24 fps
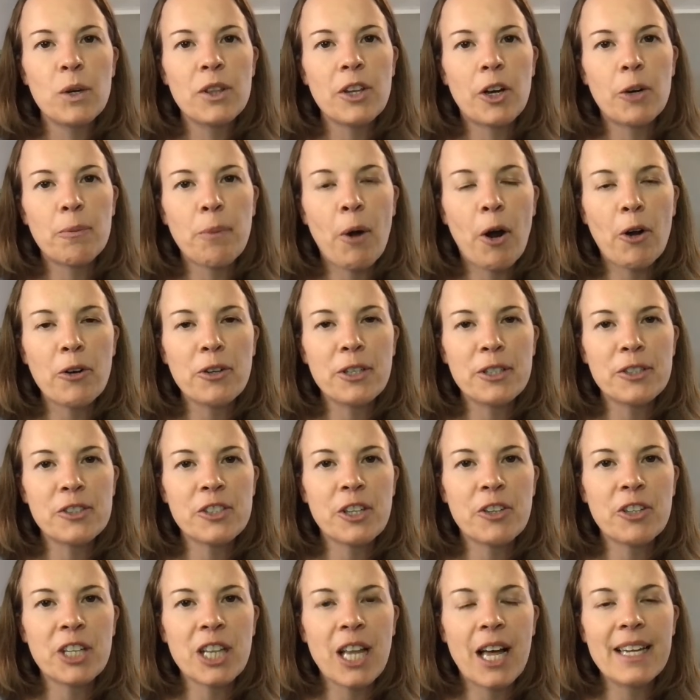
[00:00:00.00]
partners,
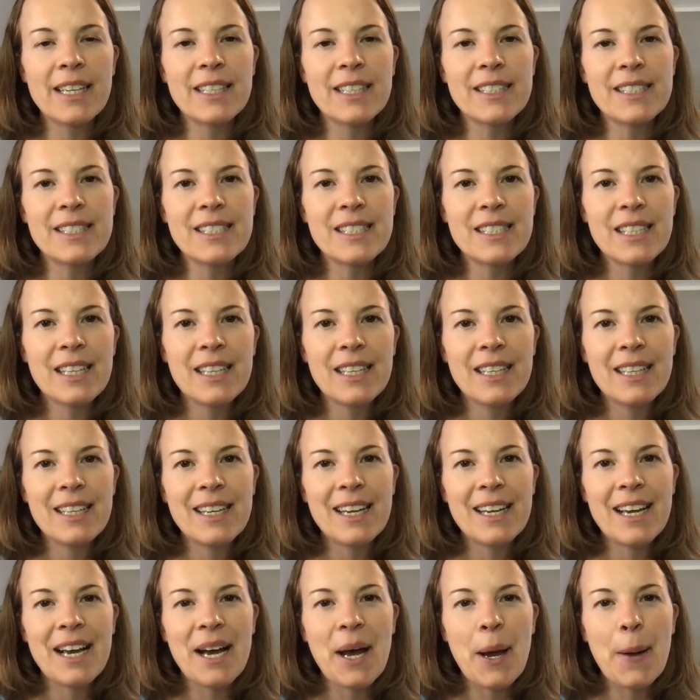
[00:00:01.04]
our clients.
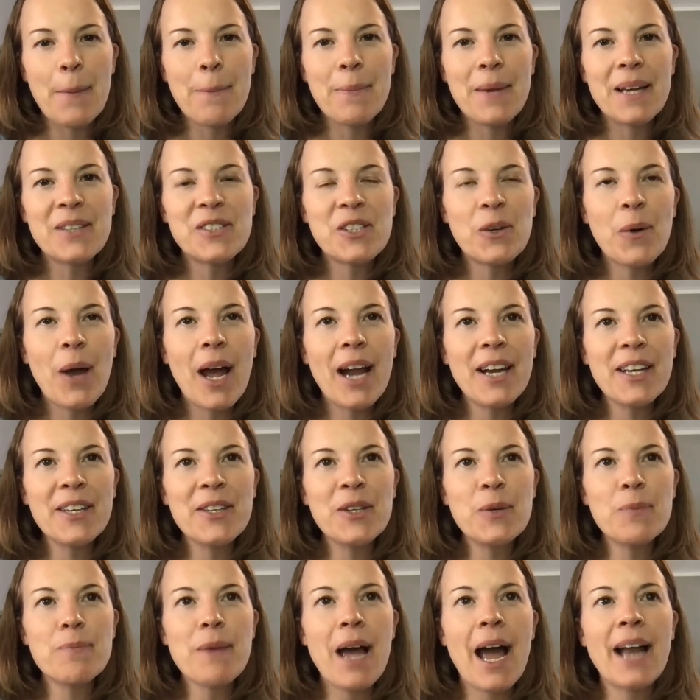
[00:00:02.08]
And so how do
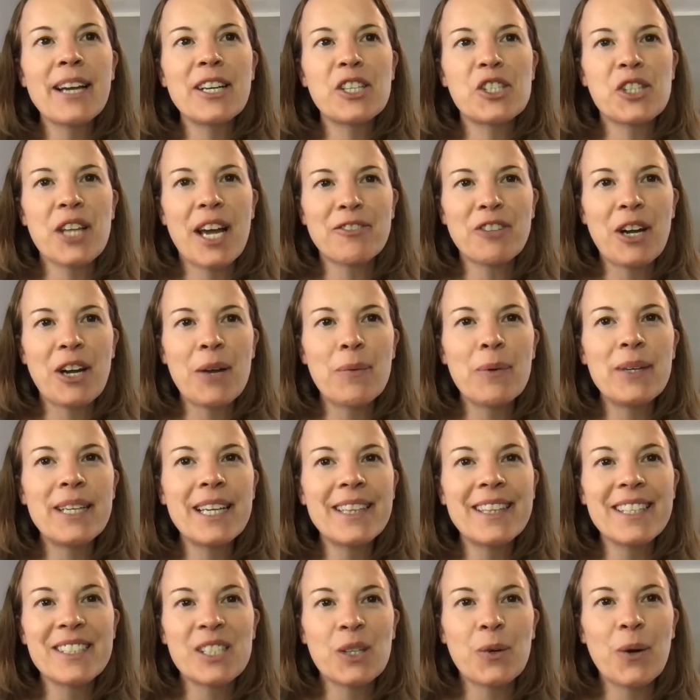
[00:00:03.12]
you manage that, right? We
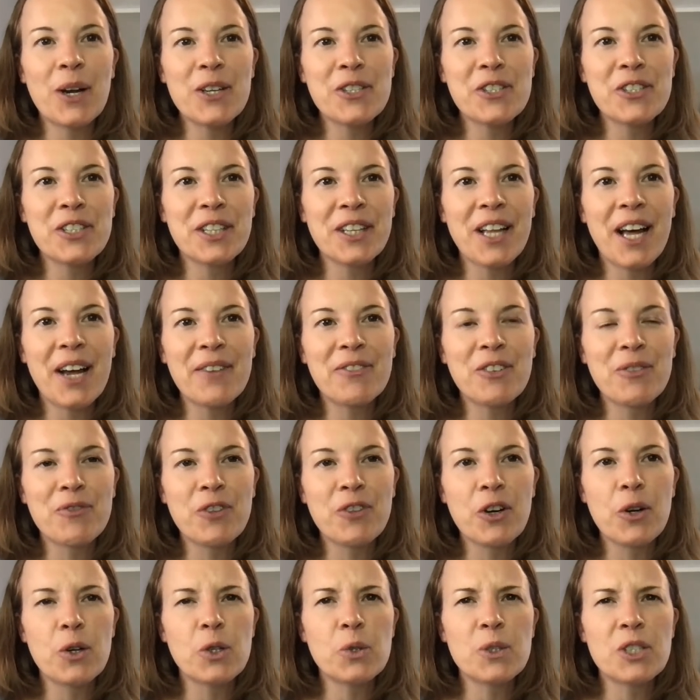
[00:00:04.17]
get this question a lot from
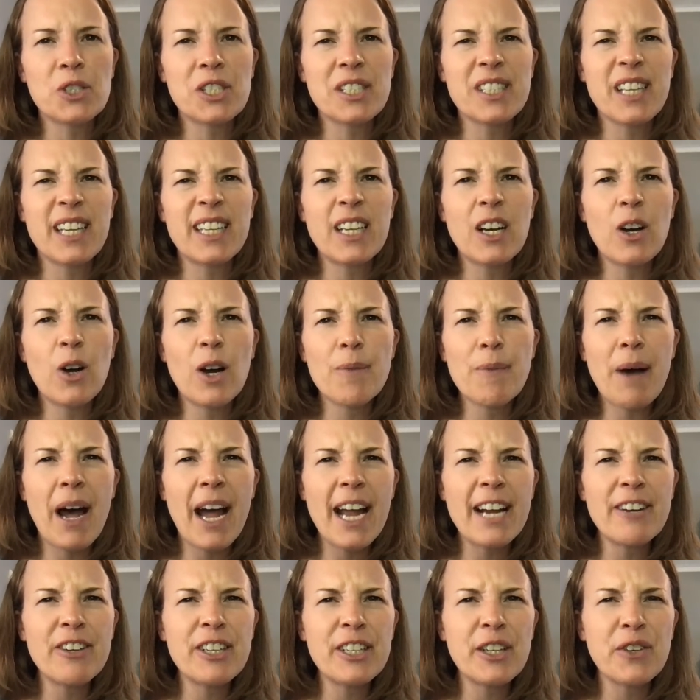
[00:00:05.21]
folks, which is like, oh, I'm
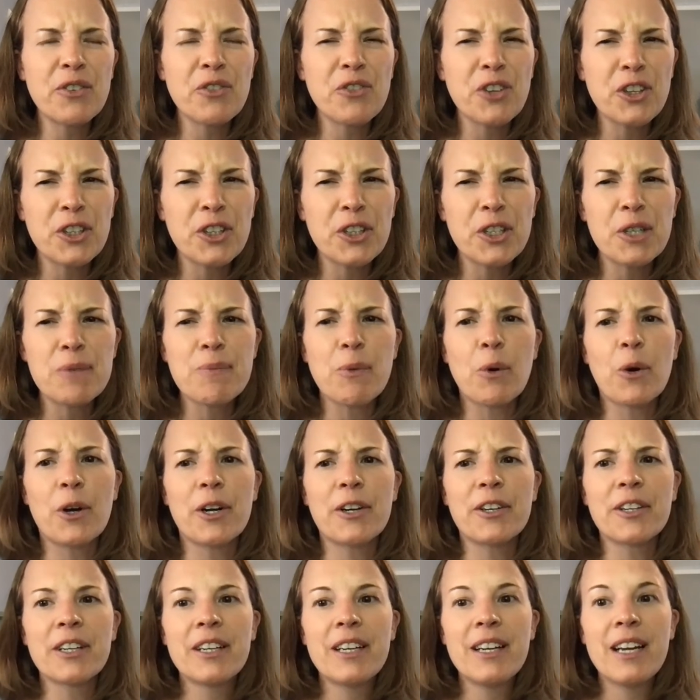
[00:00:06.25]
hiring a firm
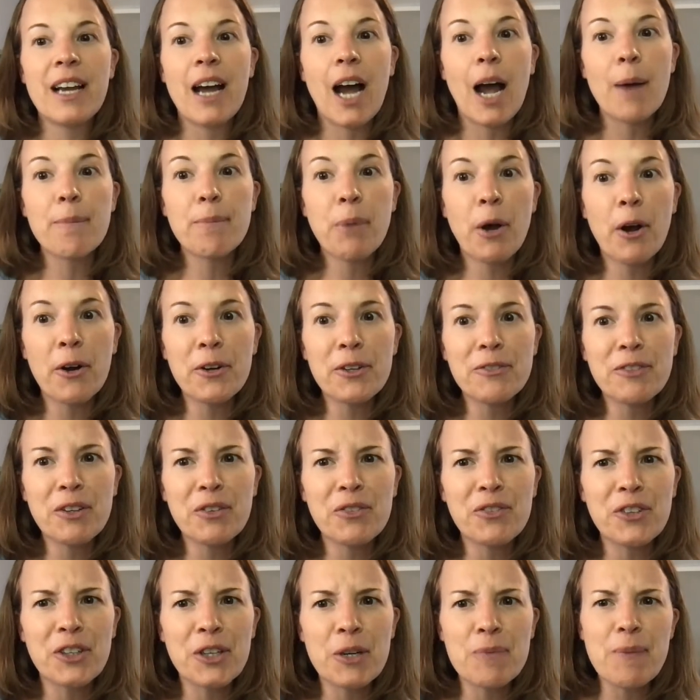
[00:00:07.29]
or I'm part of a
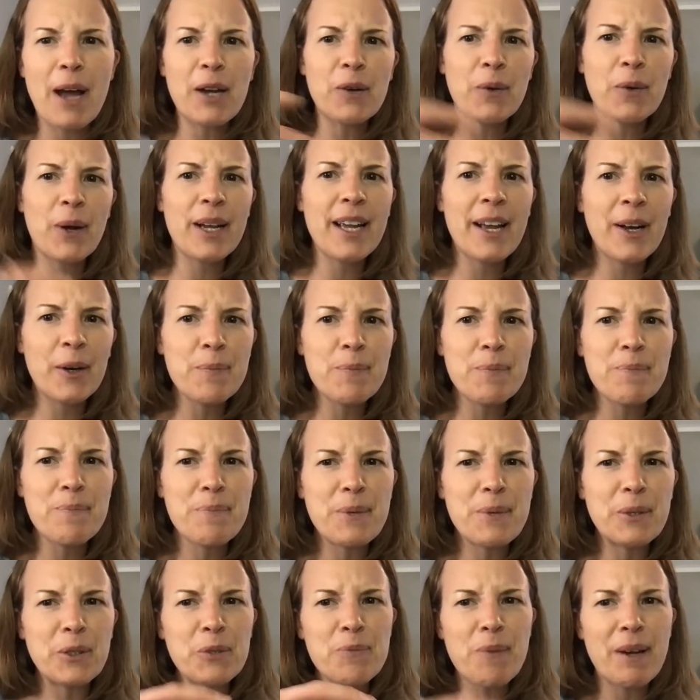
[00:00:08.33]
firm. How do I help
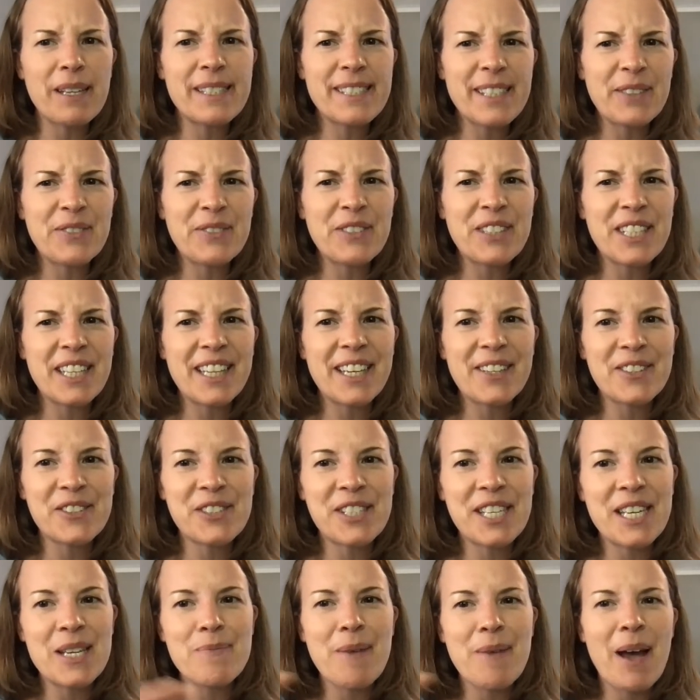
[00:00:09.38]
build myself into their
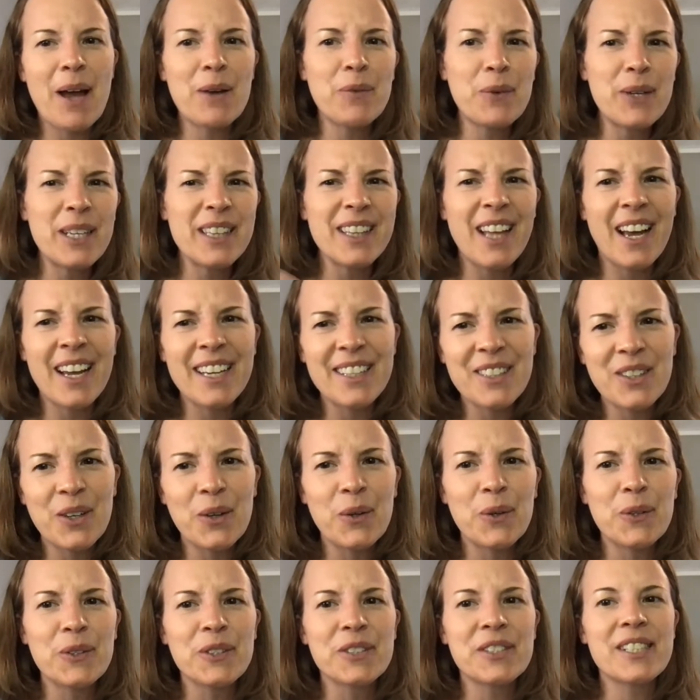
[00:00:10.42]
team? How do we align
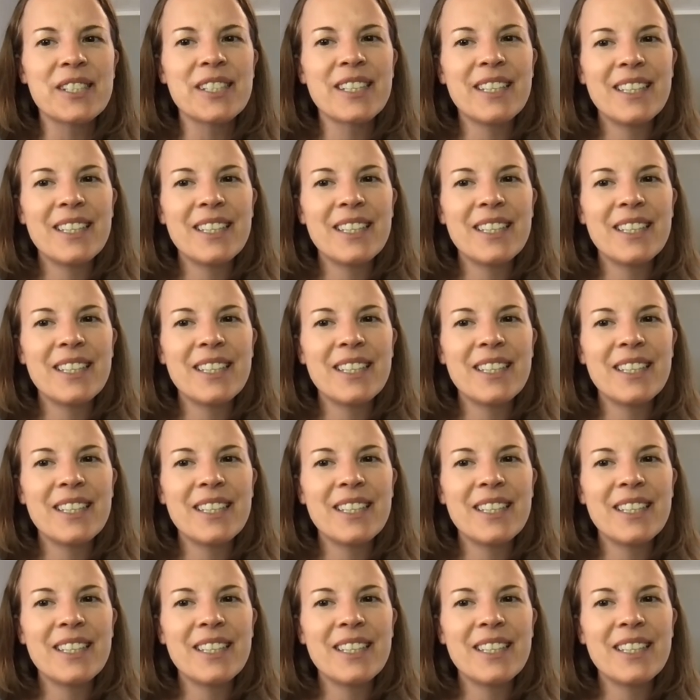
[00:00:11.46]
goals?